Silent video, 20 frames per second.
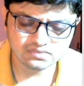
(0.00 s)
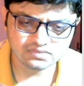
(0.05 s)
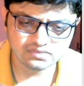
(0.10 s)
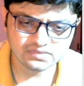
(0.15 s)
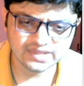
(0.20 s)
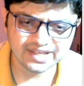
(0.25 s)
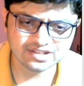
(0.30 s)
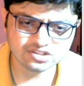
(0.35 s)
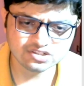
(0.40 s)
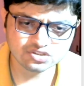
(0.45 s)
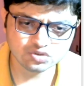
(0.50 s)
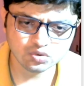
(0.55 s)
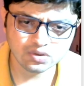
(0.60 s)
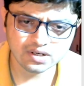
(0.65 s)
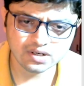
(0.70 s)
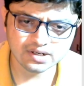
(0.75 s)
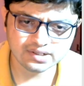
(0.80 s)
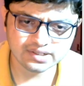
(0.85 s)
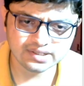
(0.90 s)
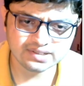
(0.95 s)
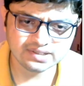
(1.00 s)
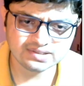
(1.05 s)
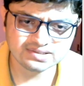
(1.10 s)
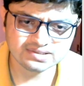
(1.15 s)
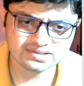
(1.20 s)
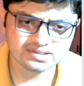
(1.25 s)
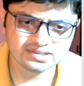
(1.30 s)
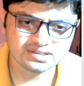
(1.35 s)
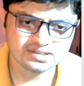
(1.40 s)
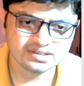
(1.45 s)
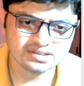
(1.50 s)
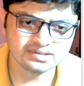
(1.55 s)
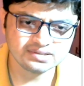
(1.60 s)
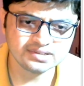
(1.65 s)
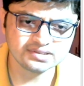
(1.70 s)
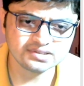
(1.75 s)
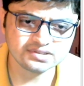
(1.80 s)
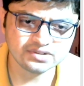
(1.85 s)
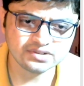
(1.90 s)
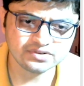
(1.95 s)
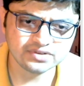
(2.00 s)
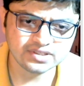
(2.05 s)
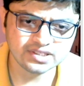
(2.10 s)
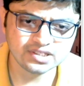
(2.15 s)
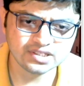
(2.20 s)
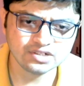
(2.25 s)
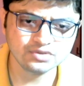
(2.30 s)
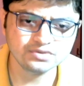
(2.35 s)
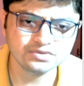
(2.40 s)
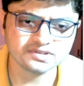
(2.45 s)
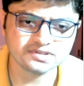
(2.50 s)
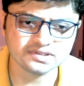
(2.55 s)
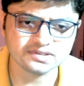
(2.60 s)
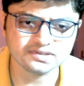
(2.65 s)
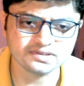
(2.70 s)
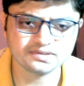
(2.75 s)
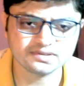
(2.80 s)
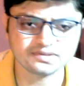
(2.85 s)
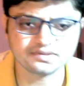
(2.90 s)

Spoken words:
Next work is Necessary Illusions.